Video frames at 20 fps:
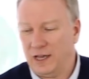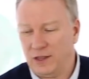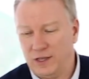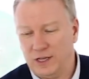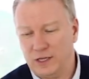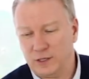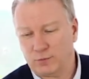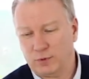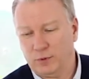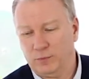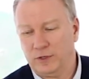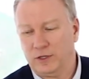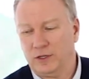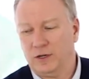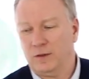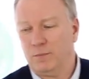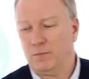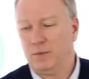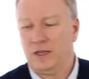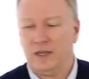I think it's probably
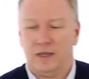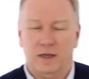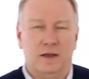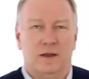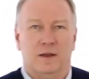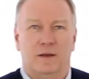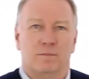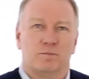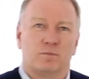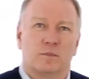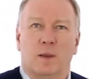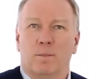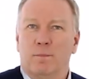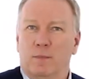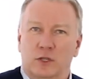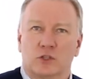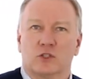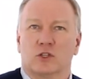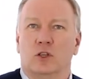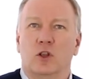going to be
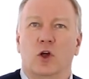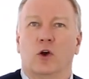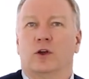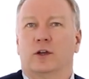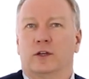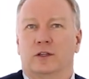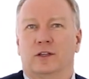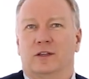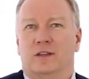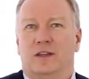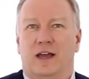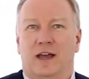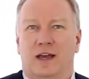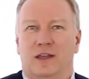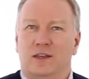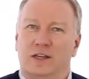much longer than that.